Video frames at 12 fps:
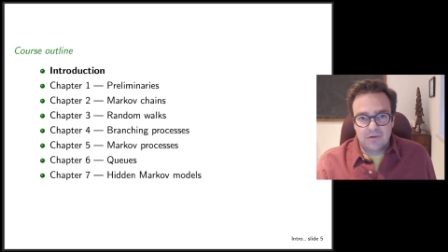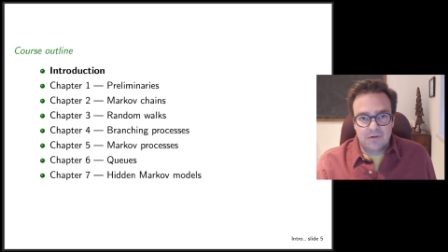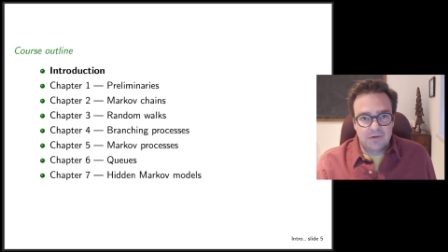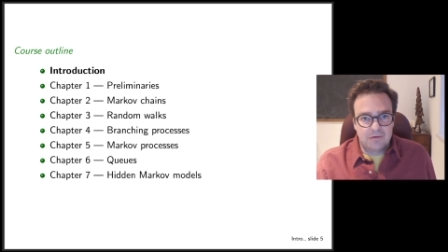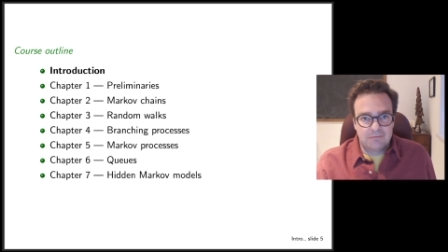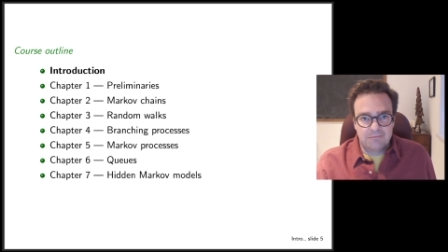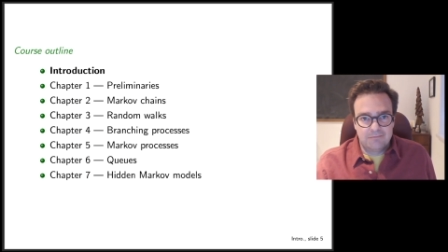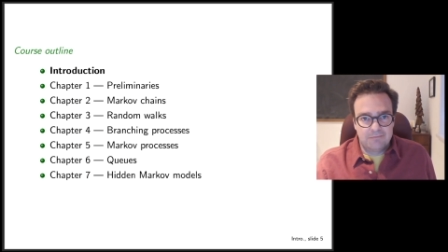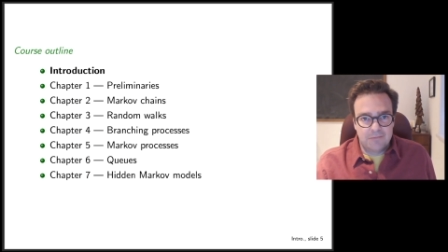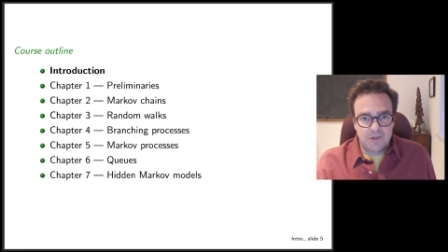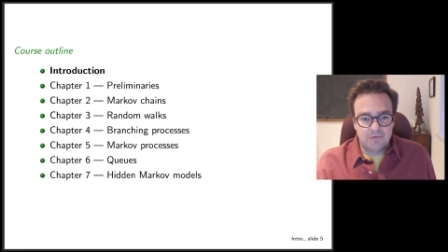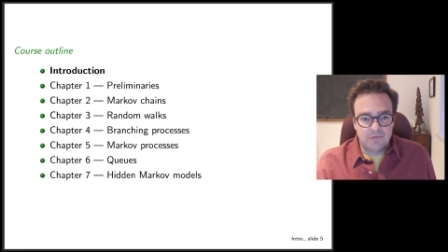Uh,
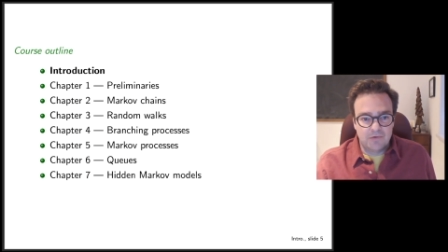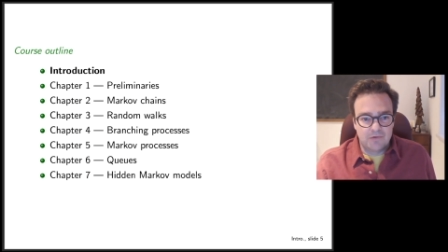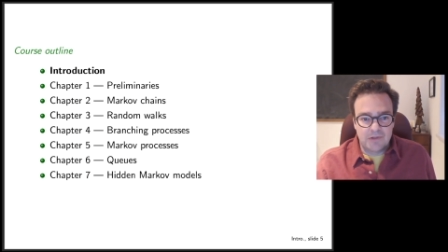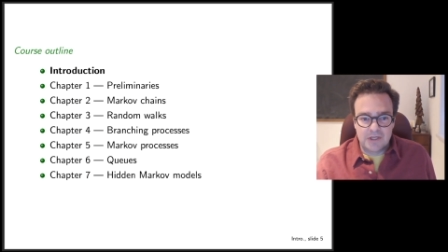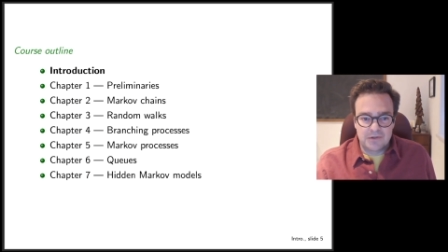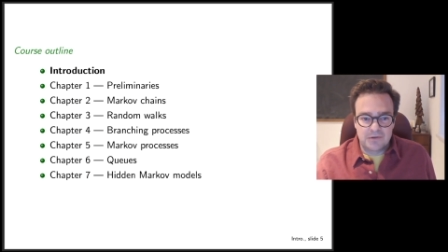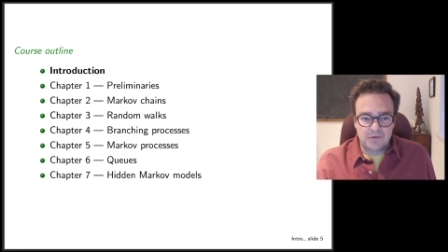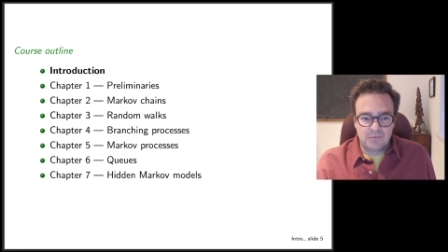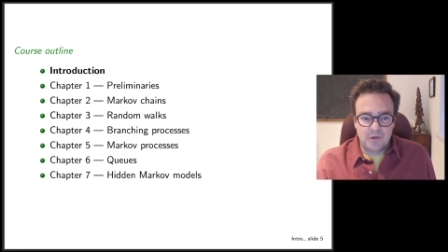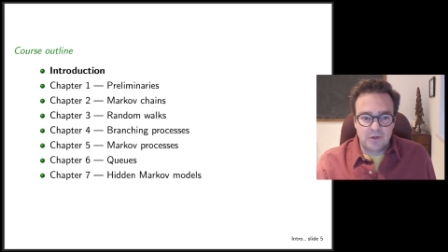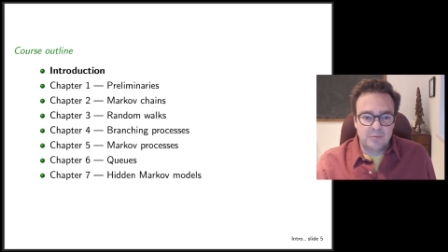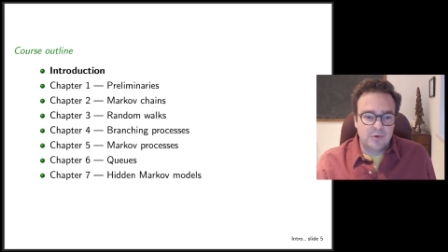in the first lecture as
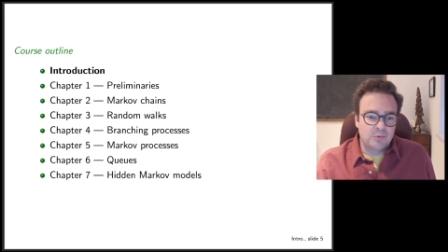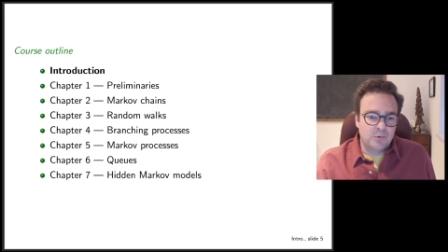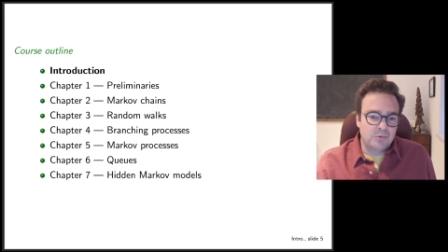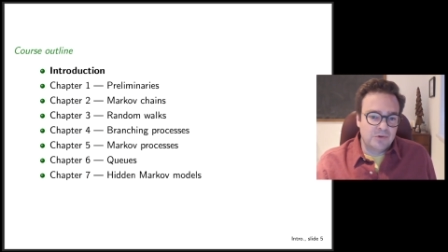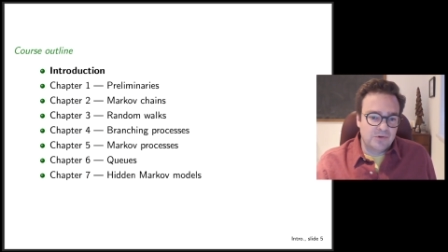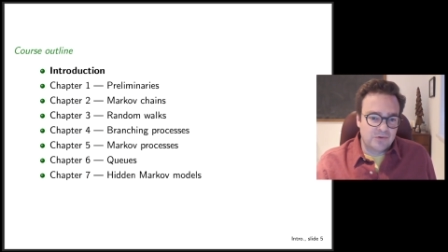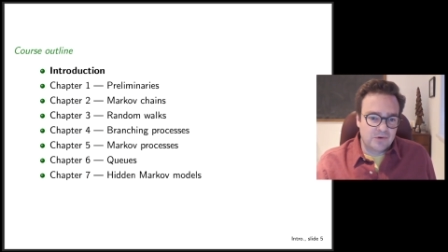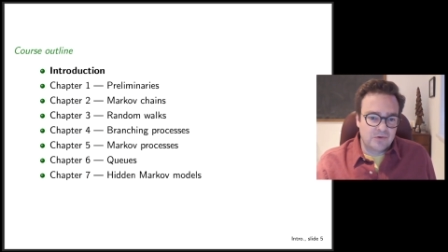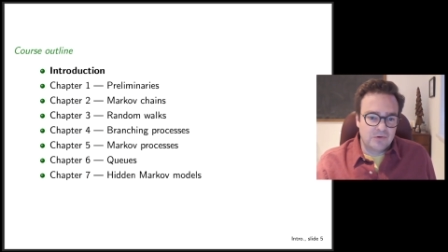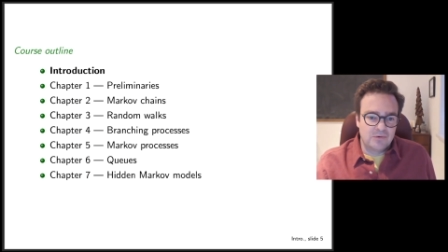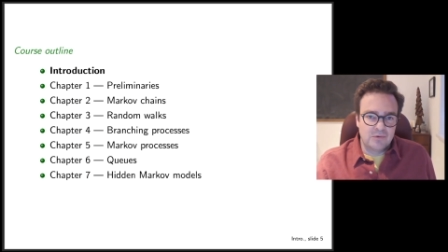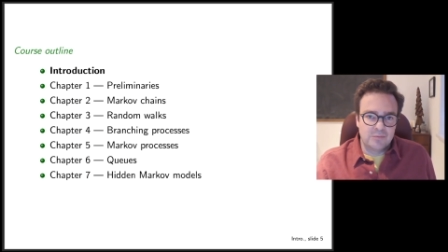well, but we'll really
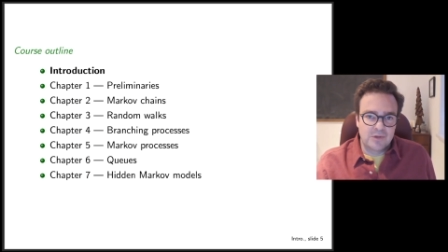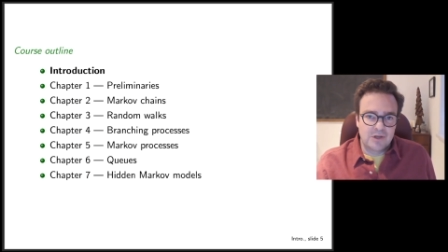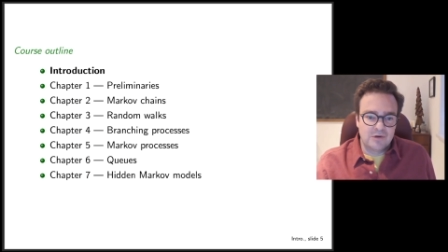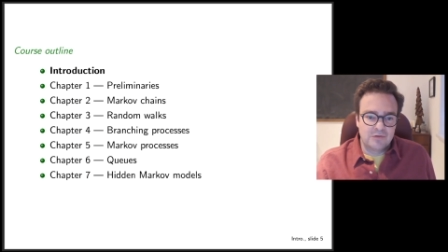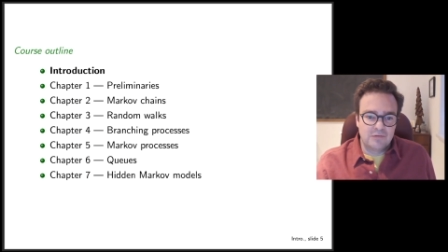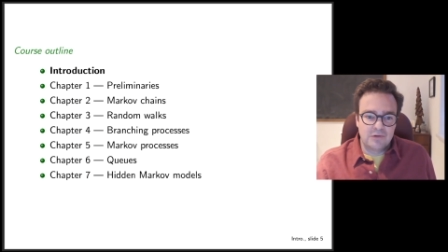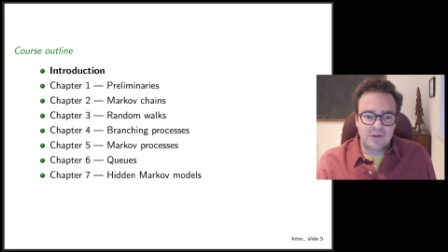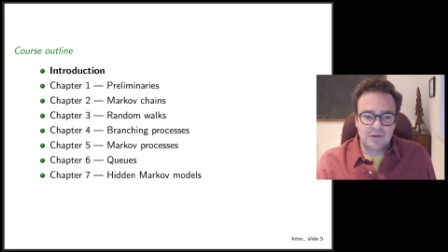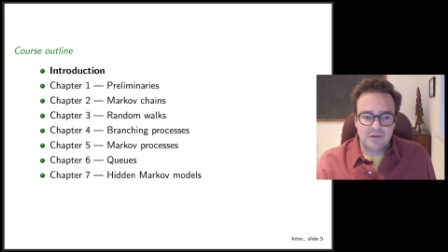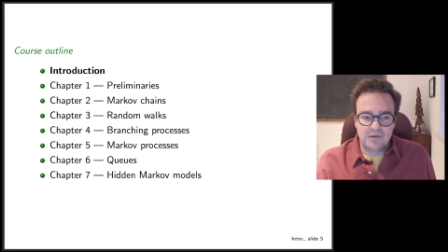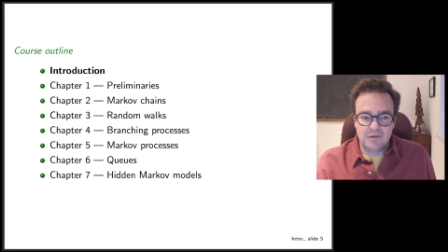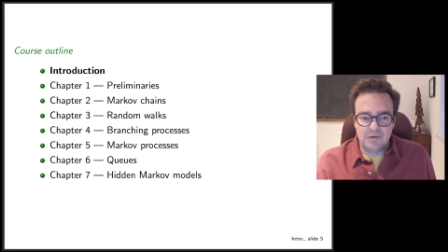start to do them carefully
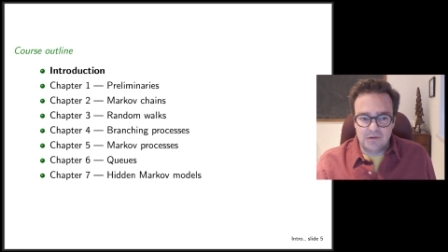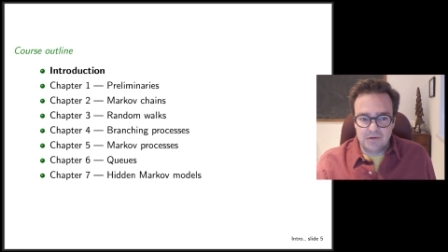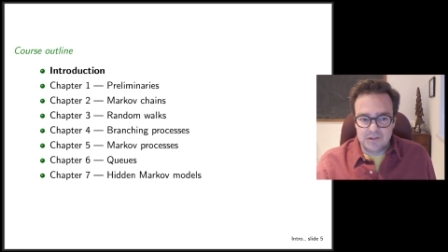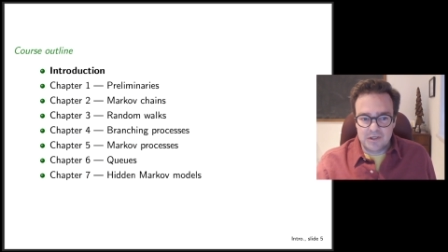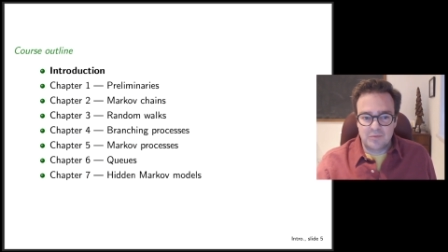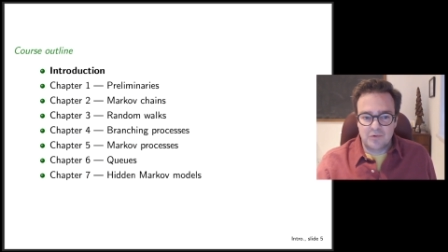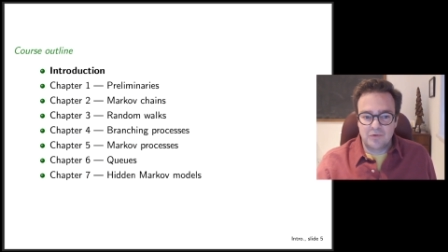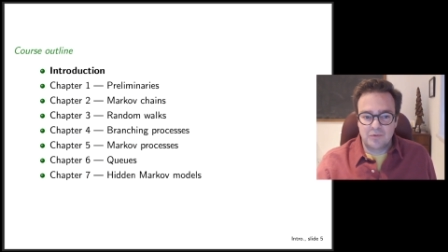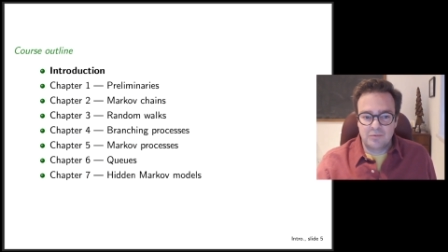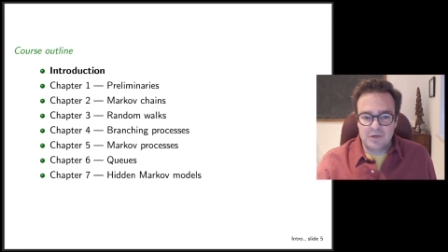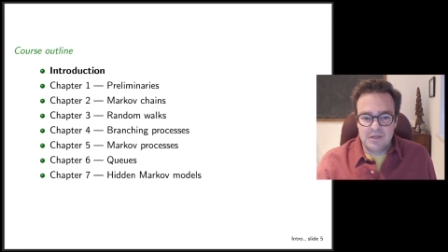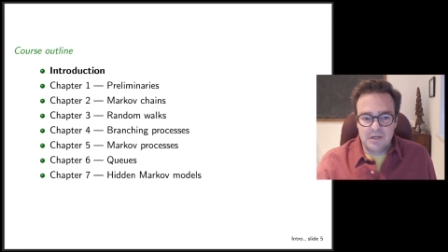in, in chapter
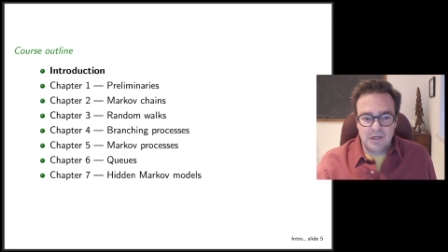three.